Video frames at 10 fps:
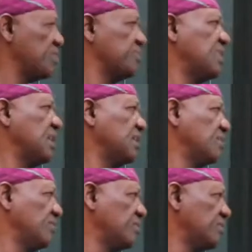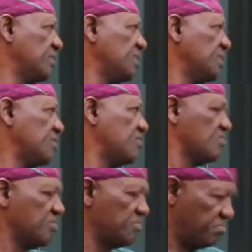people can go
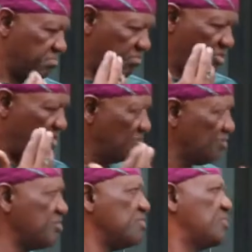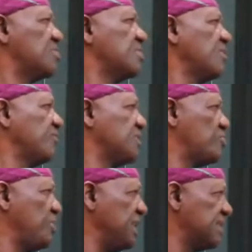to, you know, use office
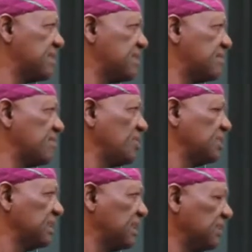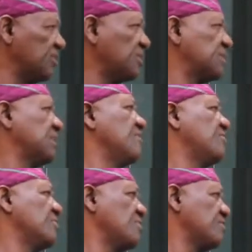space because they cannot
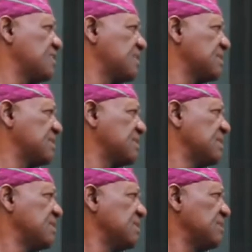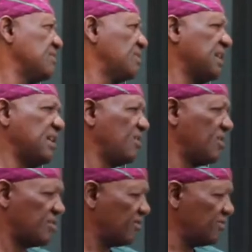afford offices. You know, there are a
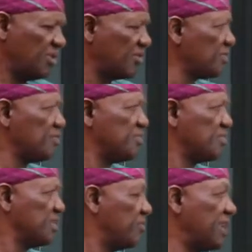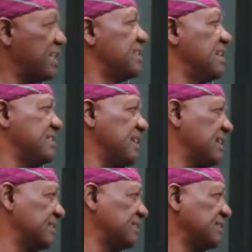lot of young people with bright
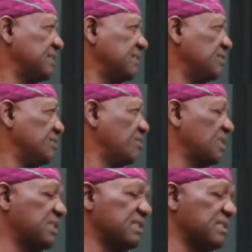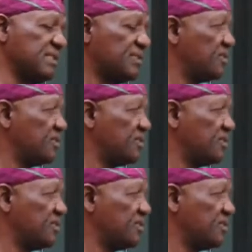ideas. You know, what they need is